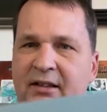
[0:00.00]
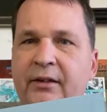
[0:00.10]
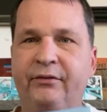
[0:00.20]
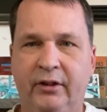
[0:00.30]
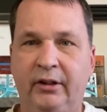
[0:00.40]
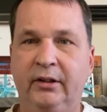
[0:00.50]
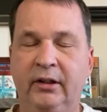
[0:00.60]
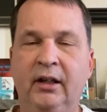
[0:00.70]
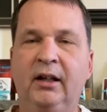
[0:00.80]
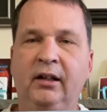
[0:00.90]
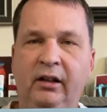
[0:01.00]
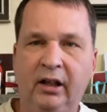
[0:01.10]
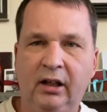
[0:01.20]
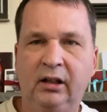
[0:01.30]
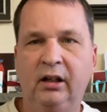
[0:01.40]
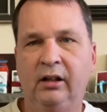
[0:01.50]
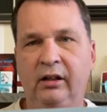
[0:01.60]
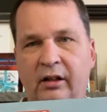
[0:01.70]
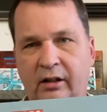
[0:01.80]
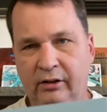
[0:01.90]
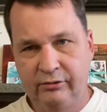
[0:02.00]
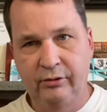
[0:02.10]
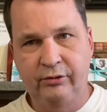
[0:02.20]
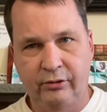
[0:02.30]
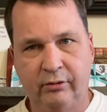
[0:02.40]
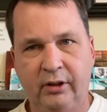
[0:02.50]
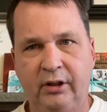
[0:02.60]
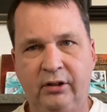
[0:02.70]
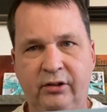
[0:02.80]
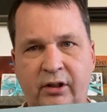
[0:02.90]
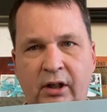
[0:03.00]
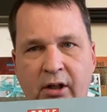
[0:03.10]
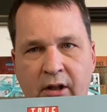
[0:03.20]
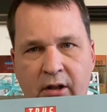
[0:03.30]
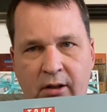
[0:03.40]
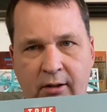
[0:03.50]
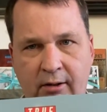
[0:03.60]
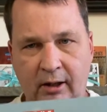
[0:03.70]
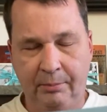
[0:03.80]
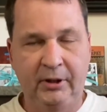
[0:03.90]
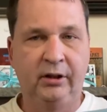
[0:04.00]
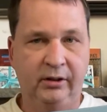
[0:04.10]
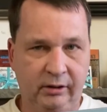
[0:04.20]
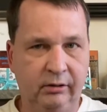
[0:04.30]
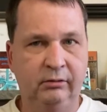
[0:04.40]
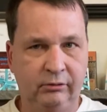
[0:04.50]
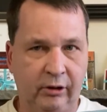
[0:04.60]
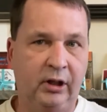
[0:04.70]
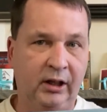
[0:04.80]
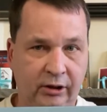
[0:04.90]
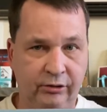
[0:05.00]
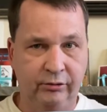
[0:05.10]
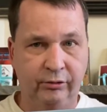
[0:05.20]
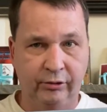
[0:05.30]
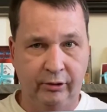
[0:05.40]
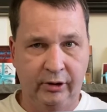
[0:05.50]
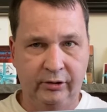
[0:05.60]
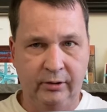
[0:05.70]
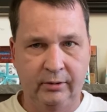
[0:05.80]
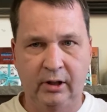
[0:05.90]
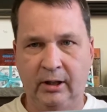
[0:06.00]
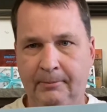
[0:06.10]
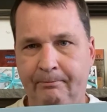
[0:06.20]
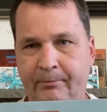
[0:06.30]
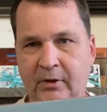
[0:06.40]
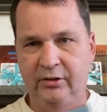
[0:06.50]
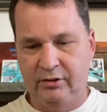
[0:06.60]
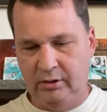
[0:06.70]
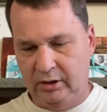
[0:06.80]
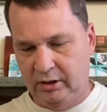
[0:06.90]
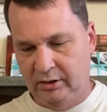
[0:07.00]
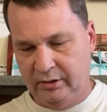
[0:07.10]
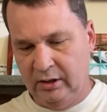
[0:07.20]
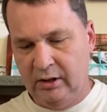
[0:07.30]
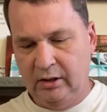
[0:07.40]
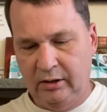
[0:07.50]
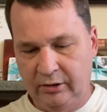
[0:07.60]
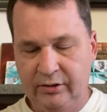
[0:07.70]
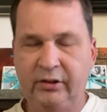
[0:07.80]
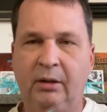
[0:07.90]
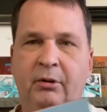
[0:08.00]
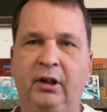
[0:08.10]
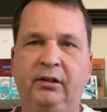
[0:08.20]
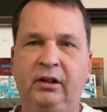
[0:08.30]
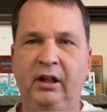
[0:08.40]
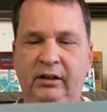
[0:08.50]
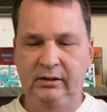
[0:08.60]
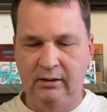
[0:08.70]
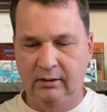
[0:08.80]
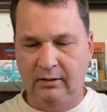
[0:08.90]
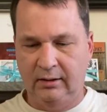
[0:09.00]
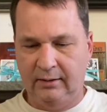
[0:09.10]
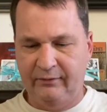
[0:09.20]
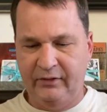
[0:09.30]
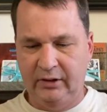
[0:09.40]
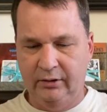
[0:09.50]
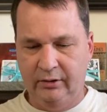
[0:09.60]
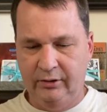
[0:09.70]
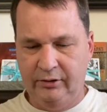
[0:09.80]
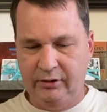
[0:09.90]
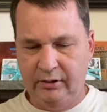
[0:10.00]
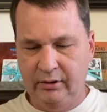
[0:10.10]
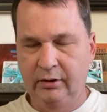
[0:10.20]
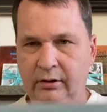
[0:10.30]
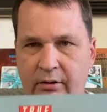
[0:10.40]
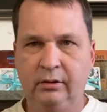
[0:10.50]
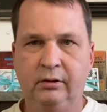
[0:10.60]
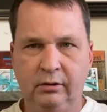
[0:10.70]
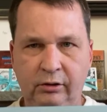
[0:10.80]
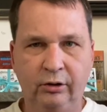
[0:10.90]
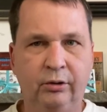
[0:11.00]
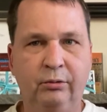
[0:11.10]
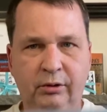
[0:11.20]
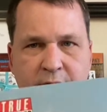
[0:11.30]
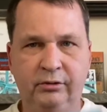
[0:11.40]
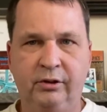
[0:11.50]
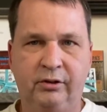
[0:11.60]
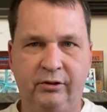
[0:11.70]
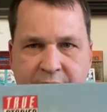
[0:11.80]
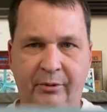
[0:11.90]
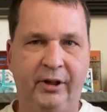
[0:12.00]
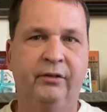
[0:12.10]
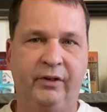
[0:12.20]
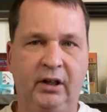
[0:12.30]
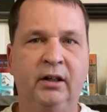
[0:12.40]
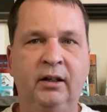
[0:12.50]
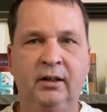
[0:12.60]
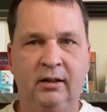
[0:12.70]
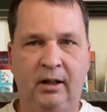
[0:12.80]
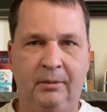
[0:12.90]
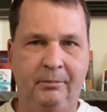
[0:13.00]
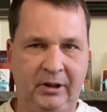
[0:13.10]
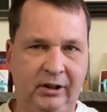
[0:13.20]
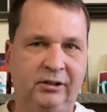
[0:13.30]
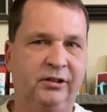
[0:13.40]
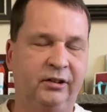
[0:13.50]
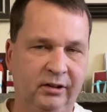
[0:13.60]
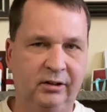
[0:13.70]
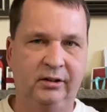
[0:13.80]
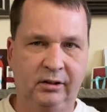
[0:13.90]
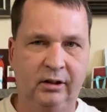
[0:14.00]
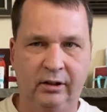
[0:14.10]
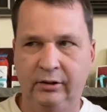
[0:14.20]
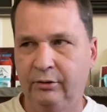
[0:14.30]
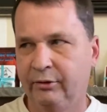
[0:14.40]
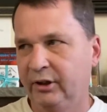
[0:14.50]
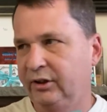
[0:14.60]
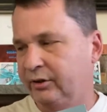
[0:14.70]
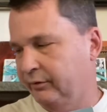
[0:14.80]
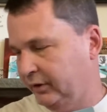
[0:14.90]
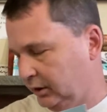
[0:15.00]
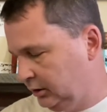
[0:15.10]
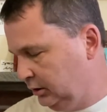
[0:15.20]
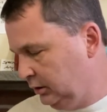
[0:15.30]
different than the True Stories LP, the Talking Heads True Stories. Um, this is this is double. It, it uh, feels new just because the weight of it, um, meaning just a, a, new release of it.